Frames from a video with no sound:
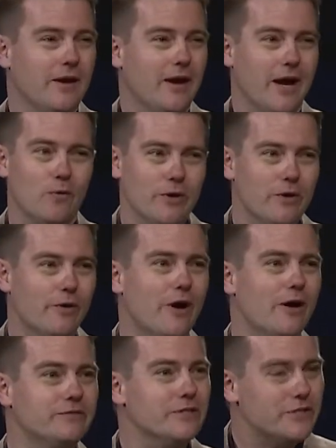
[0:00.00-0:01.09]
and we don't
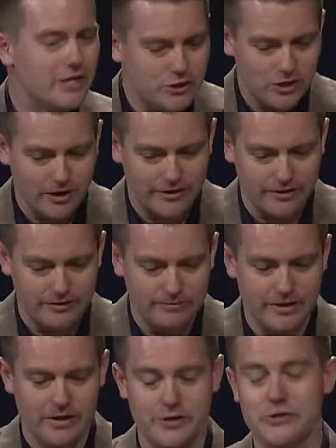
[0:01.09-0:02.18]
often teach on it
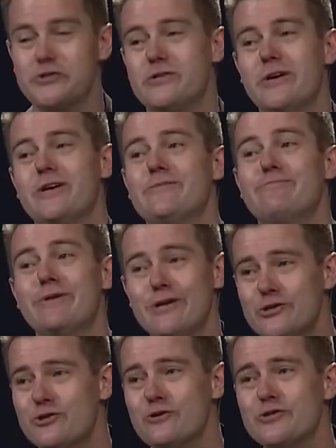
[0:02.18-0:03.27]
because
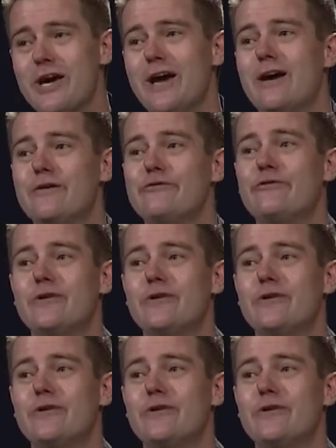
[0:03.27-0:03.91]
ministers have